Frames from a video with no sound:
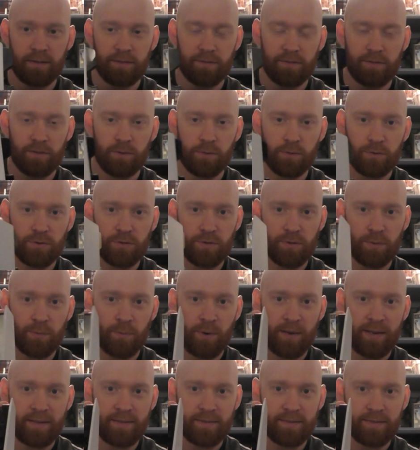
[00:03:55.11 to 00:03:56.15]
of course the
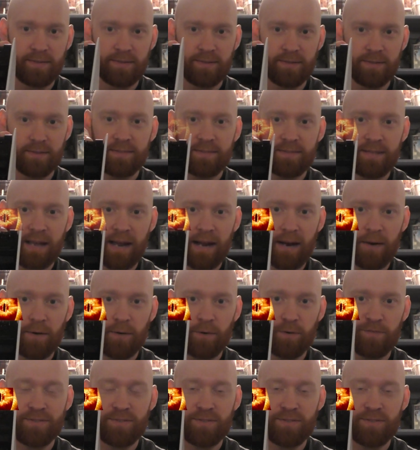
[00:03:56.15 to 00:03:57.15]
wings, Tower of